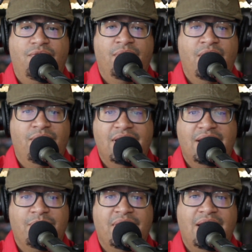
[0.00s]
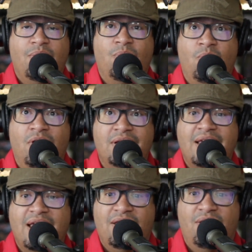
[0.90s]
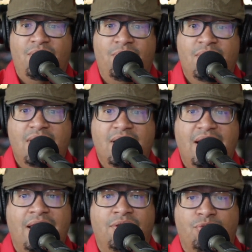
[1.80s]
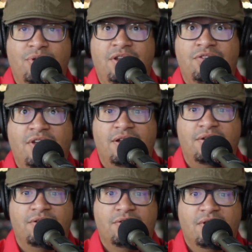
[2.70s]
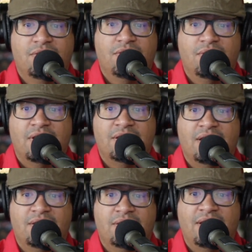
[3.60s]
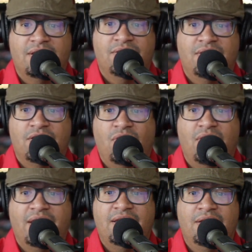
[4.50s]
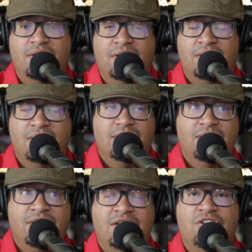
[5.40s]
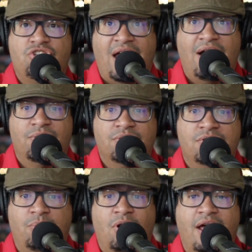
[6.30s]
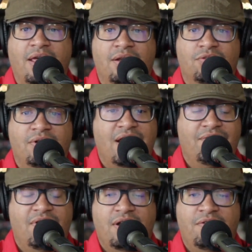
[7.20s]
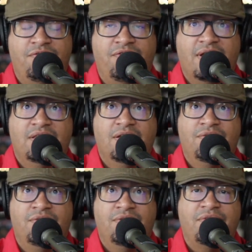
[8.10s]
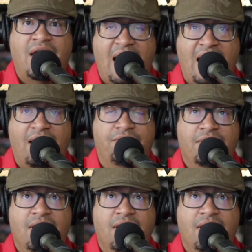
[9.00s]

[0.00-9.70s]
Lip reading: we only end up getting 1 KO and 3 stuns. So that's all I can dish out to Brian. So not a very effective half